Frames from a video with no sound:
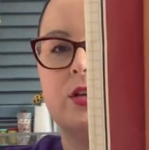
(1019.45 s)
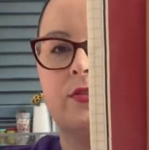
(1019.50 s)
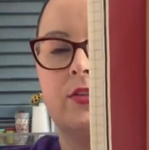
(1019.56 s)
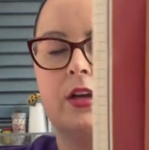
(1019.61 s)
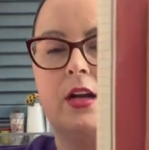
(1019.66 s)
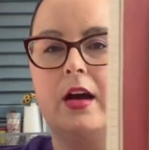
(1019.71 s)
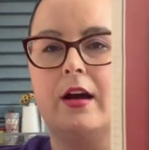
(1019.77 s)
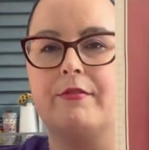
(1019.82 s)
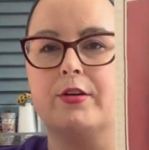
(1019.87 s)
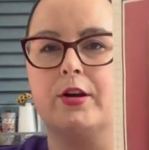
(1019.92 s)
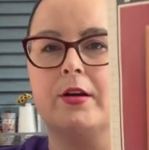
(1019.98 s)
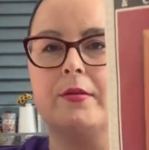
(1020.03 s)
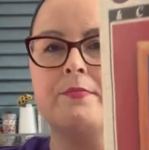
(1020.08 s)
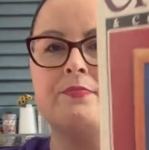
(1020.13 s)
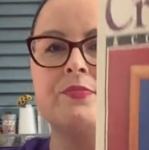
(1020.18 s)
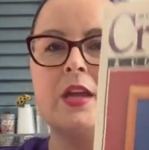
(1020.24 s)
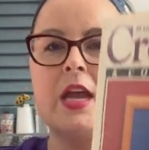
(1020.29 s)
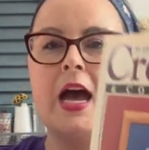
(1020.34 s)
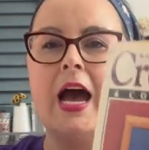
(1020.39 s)
on the cover.
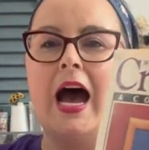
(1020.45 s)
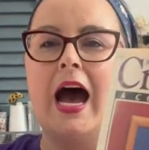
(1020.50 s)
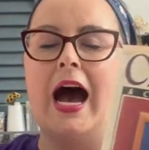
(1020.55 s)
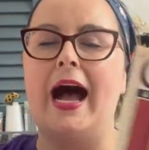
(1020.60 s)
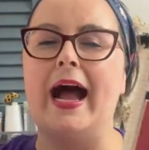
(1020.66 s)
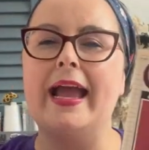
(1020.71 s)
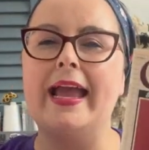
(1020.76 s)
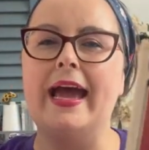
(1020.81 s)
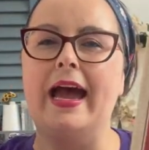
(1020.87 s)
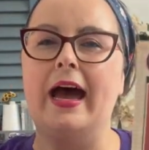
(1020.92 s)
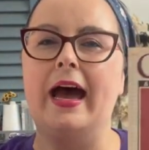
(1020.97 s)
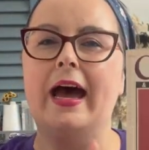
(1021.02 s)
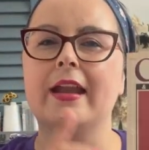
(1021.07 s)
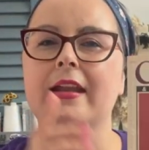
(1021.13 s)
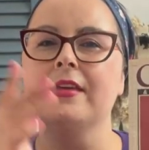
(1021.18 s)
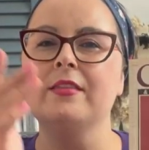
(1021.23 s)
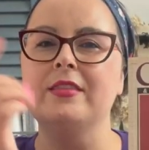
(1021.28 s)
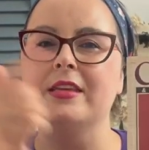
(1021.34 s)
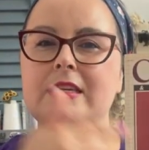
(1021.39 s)
I
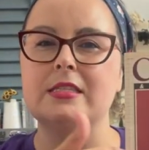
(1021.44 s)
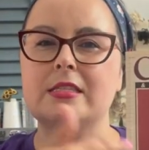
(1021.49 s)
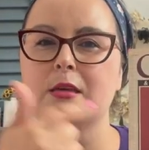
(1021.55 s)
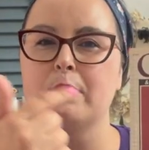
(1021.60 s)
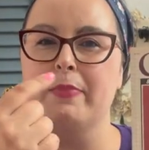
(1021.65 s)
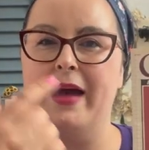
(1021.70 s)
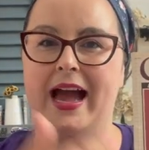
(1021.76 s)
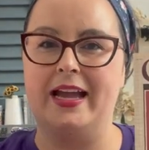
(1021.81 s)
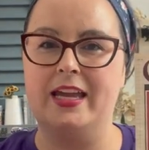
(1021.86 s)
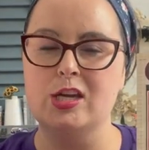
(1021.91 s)
had this back